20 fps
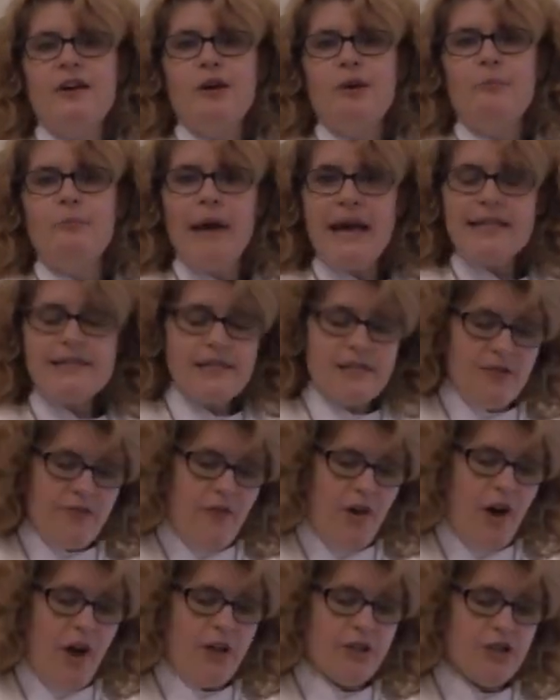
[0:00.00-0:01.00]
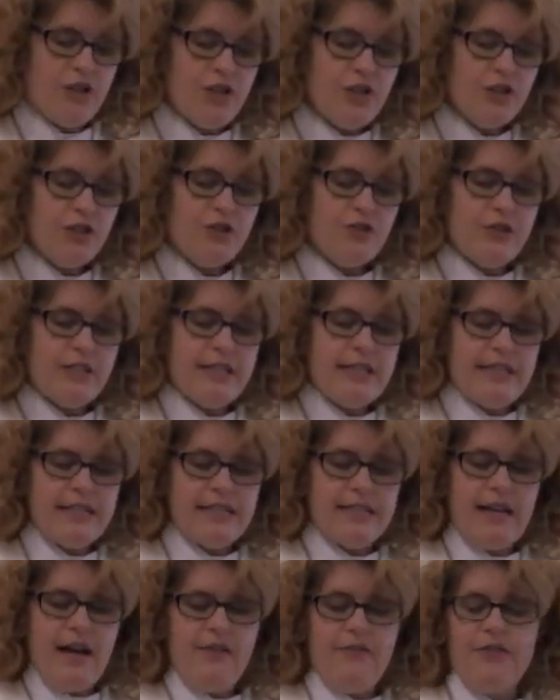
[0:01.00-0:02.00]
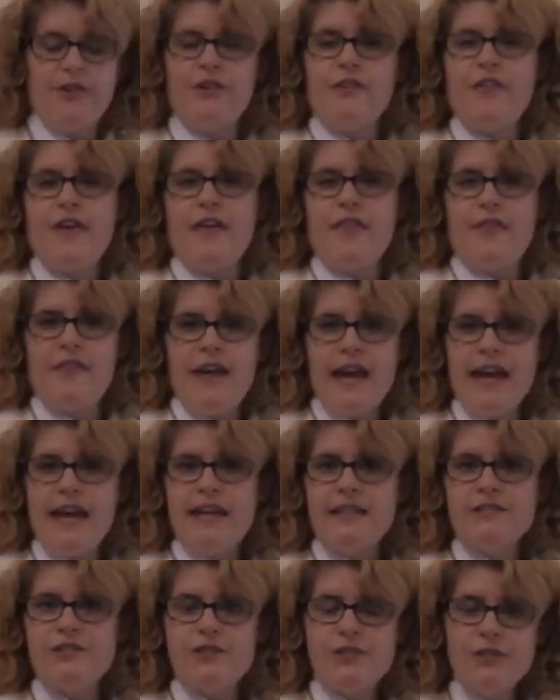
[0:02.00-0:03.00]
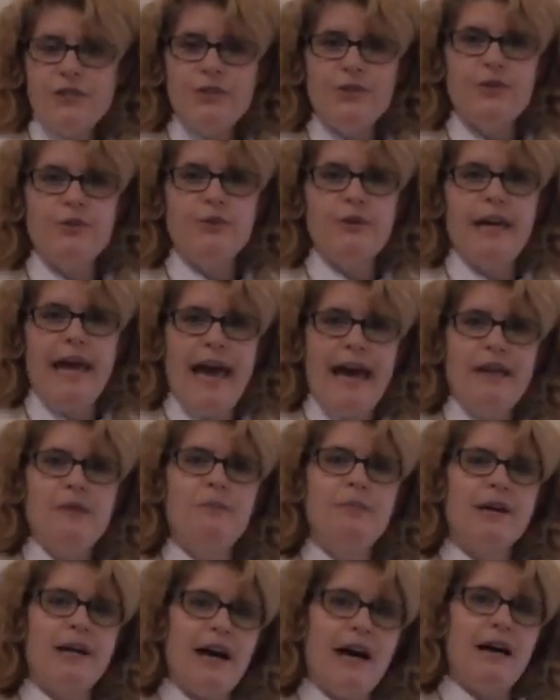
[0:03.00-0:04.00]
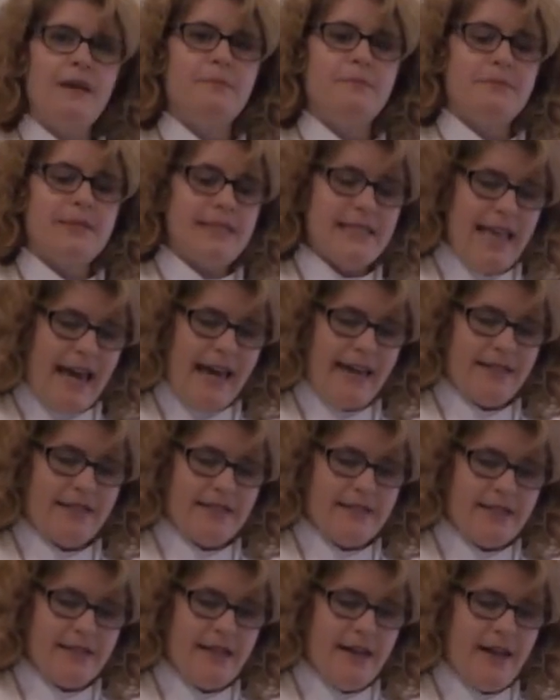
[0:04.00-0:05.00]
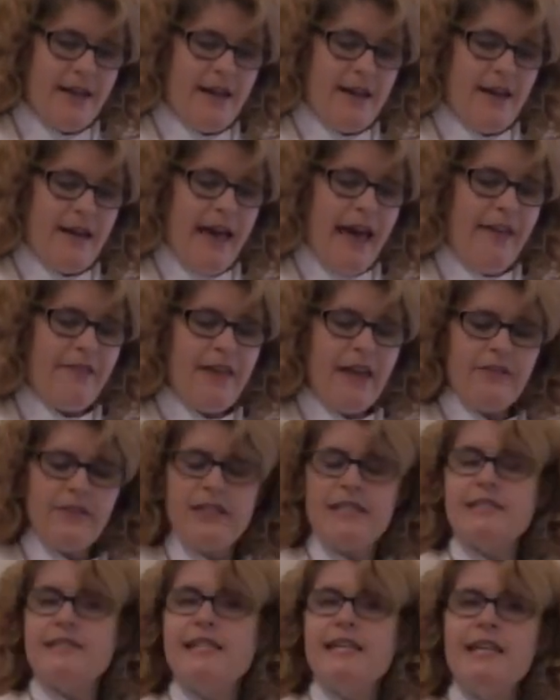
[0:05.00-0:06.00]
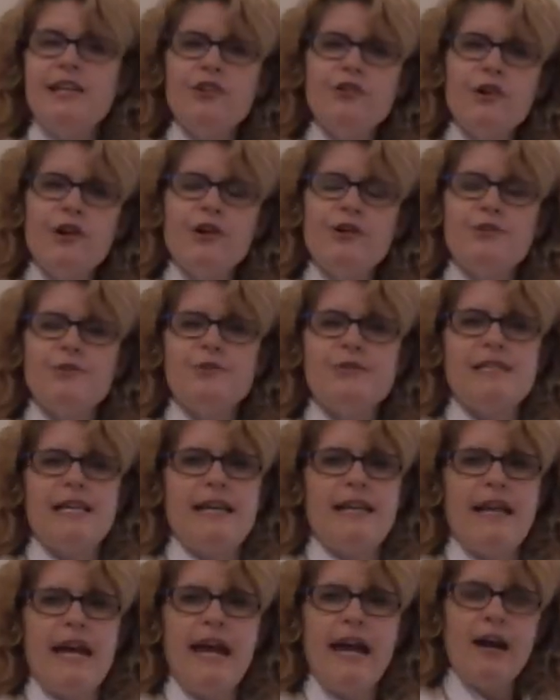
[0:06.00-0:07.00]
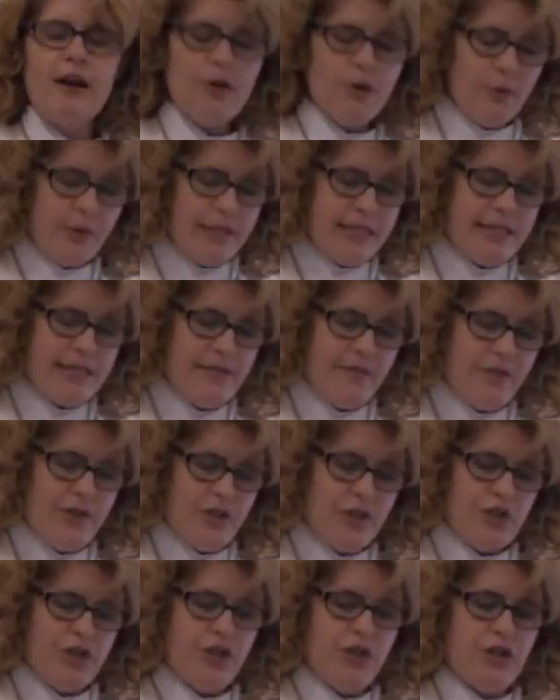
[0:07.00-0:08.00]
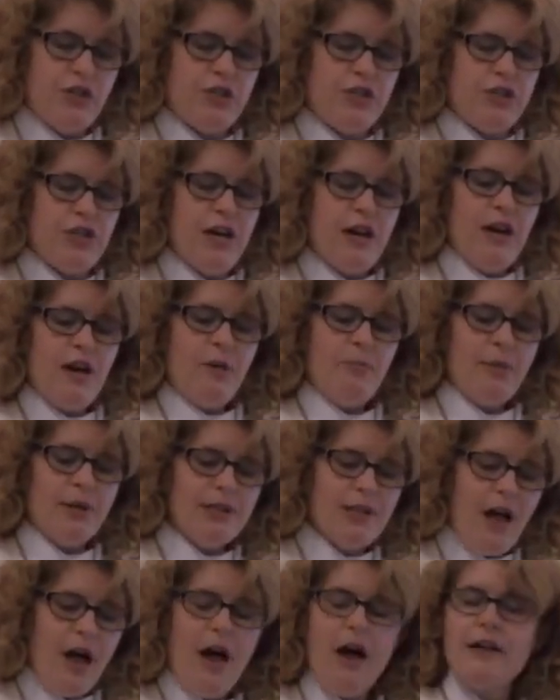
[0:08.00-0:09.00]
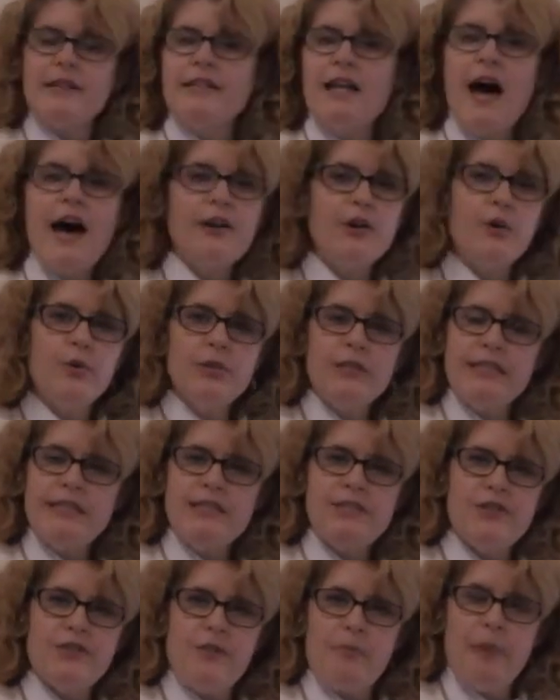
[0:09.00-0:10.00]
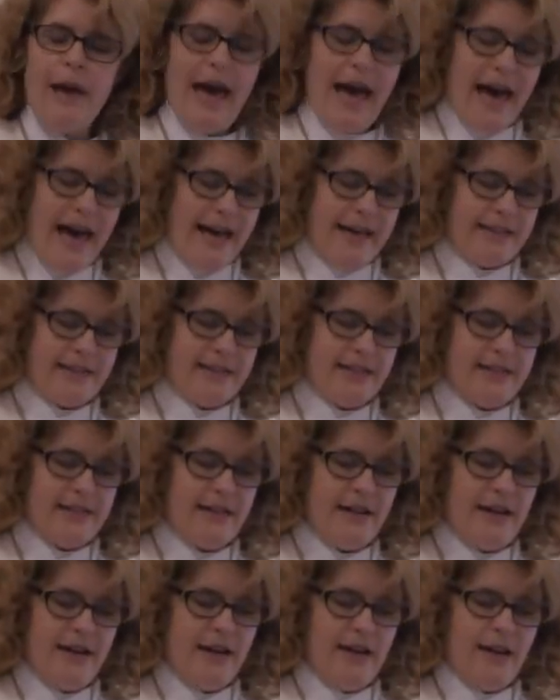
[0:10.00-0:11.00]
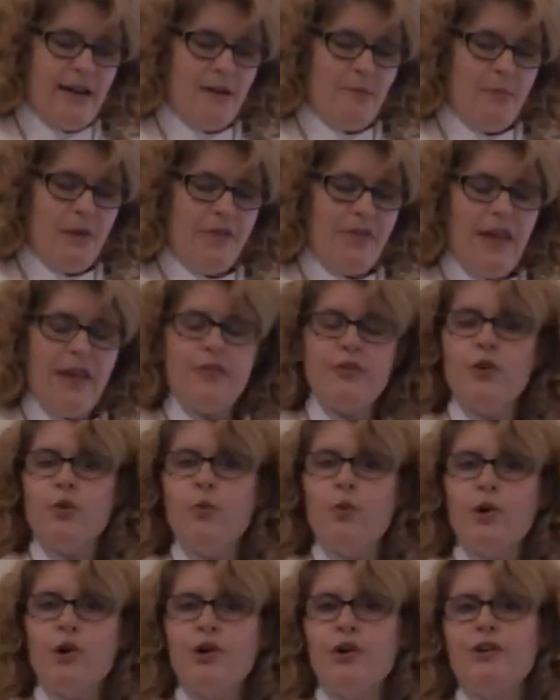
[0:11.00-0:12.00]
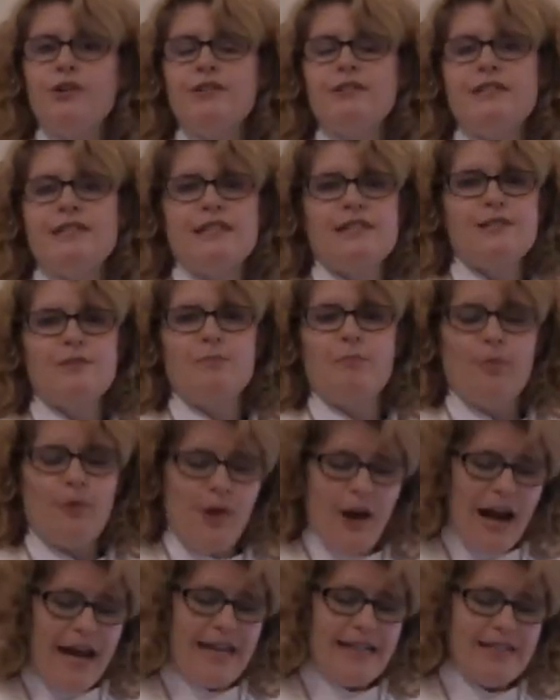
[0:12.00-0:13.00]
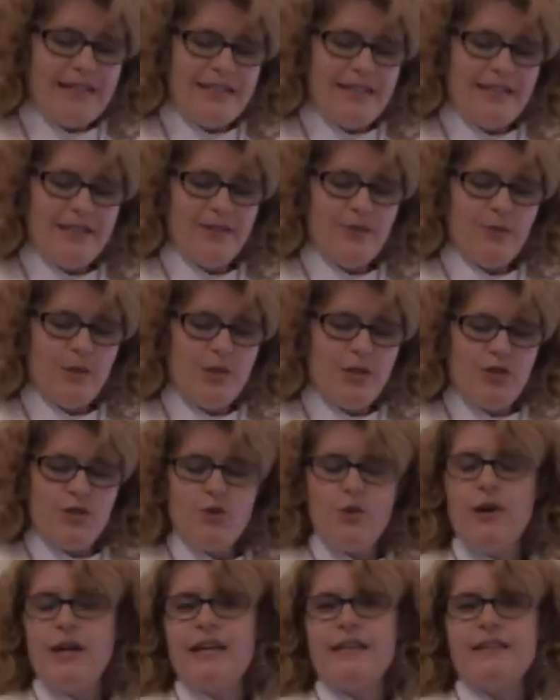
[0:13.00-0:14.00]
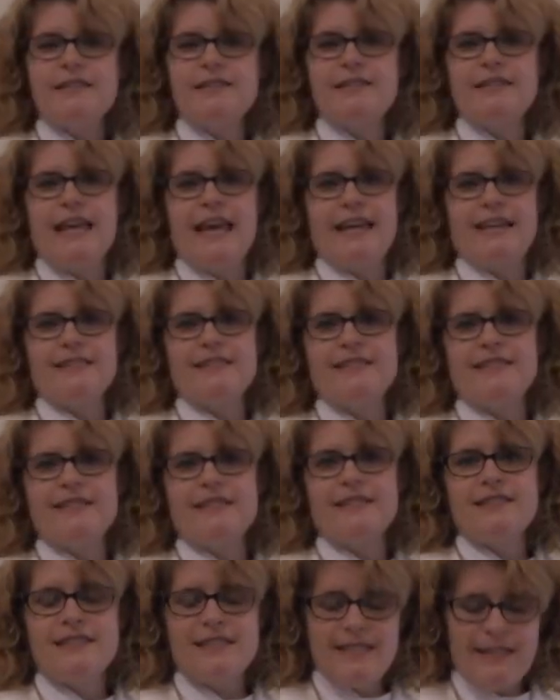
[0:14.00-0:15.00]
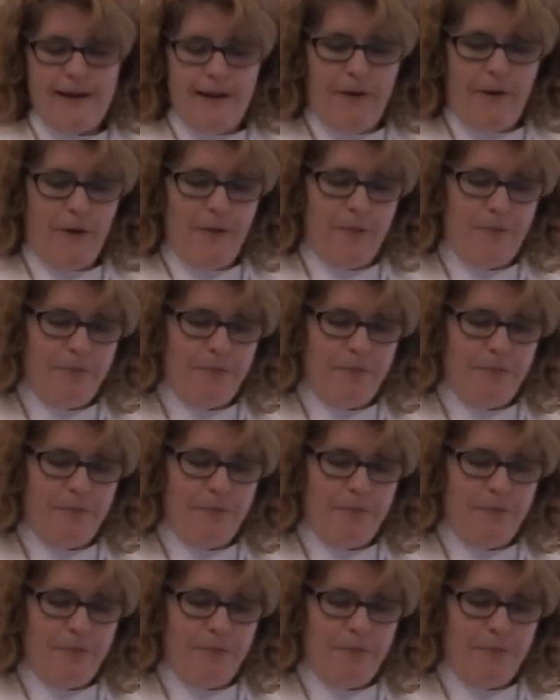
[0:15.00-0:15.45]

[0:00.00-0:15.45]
Best of all, children discover that they too can become saints, and that these heroes and heroines of the church belong not only to the past, but that the world is bright with joyous saints still.